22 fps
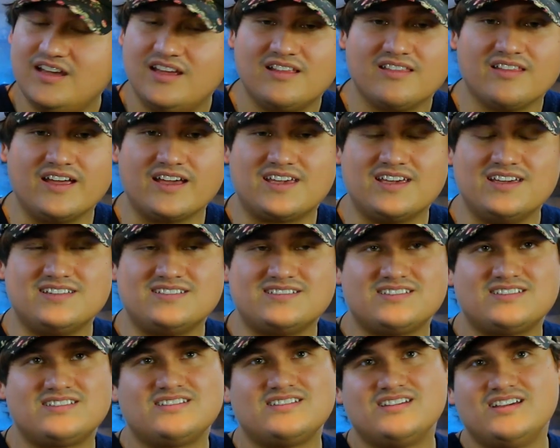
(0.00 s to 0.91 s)
Like
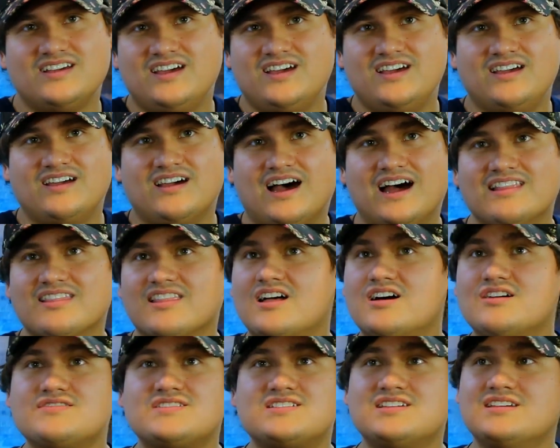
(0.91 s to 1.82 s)
it's, I
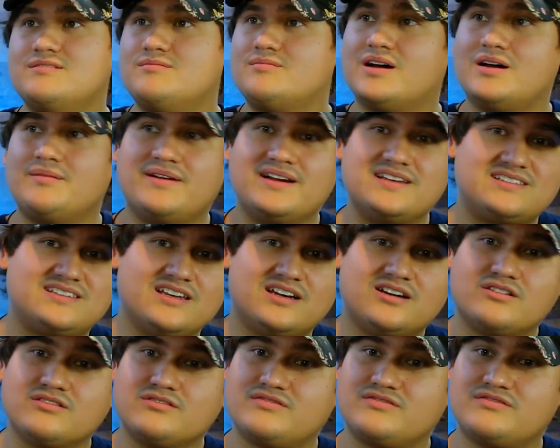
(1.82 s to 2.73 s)
love sitting by
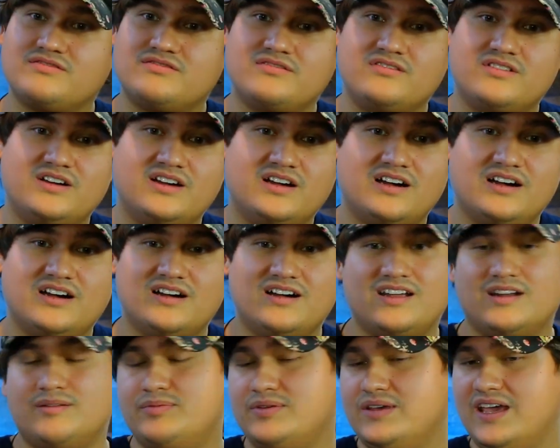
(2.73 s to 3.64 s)
myself uh,
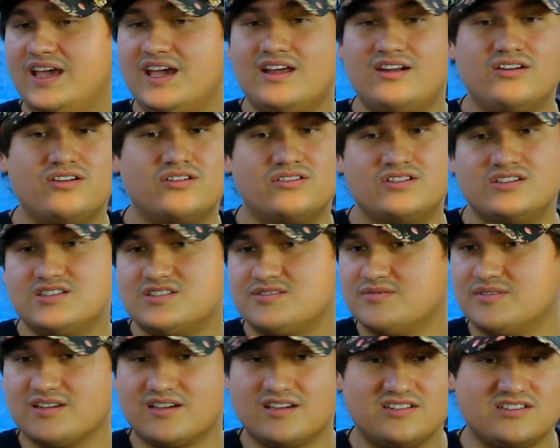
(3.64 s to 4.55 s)
at a piano or just
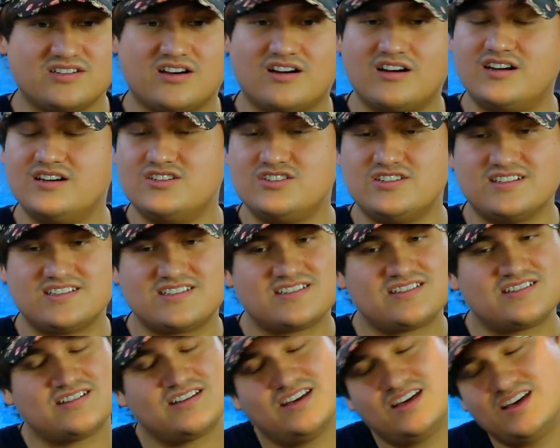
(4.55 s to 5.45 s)
with a guitar and
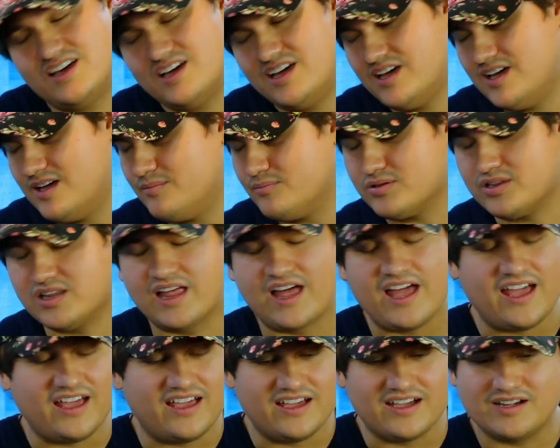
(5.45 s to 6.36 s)
just
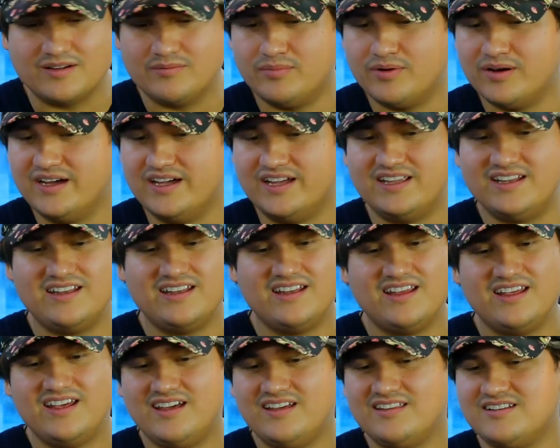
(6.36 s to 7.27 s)
playing. But
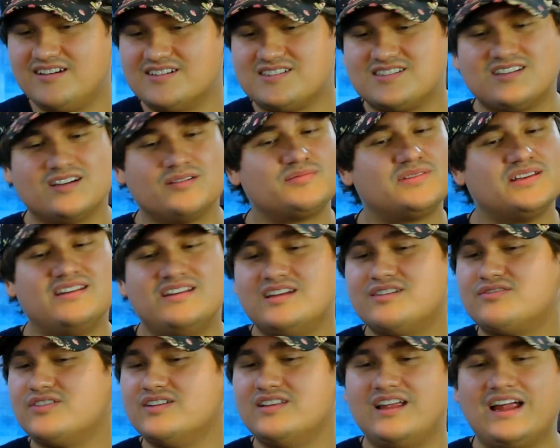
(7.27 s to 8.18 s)
there's something
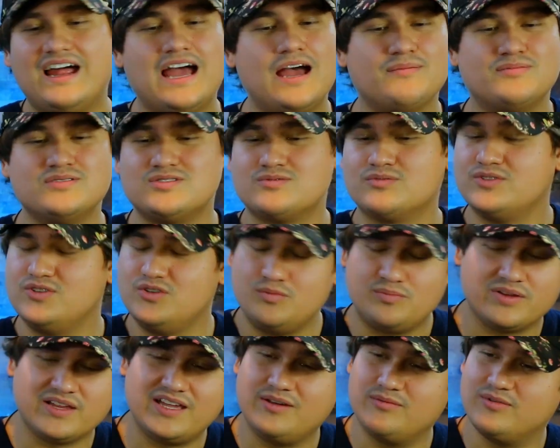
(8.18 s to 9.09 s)
different that happens when you
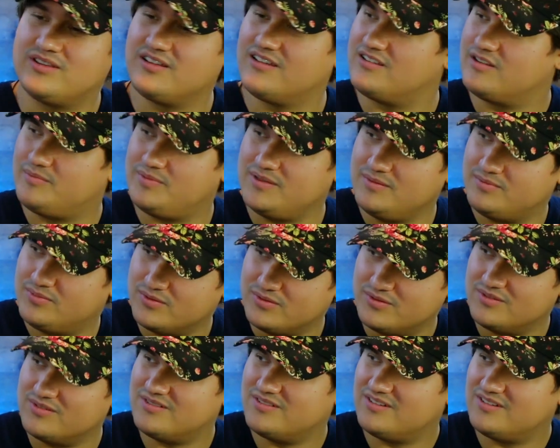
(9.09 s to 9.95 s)
play with other people